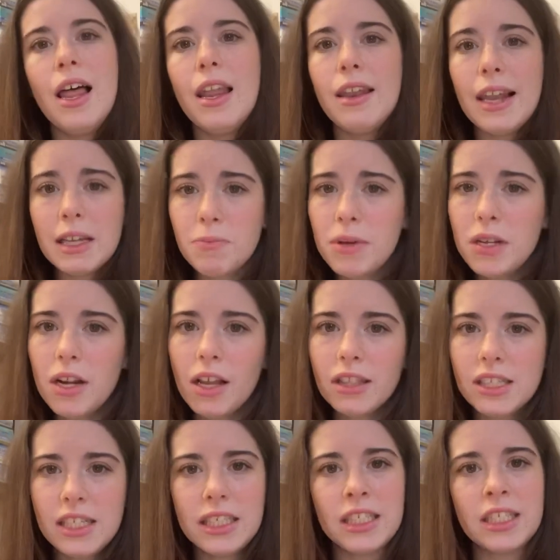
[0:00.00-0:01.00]
Last but not
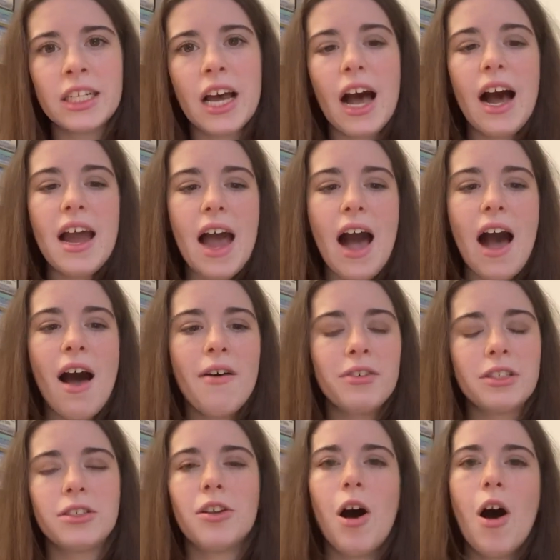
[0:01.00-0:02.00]
least, I have
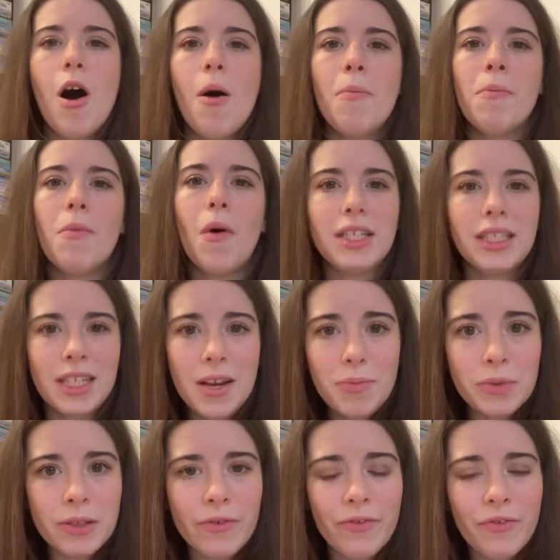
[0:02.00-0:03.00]
some
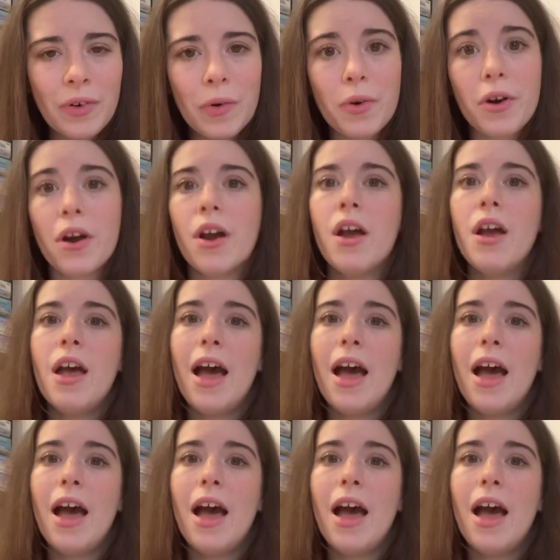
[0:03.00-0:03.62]
tips for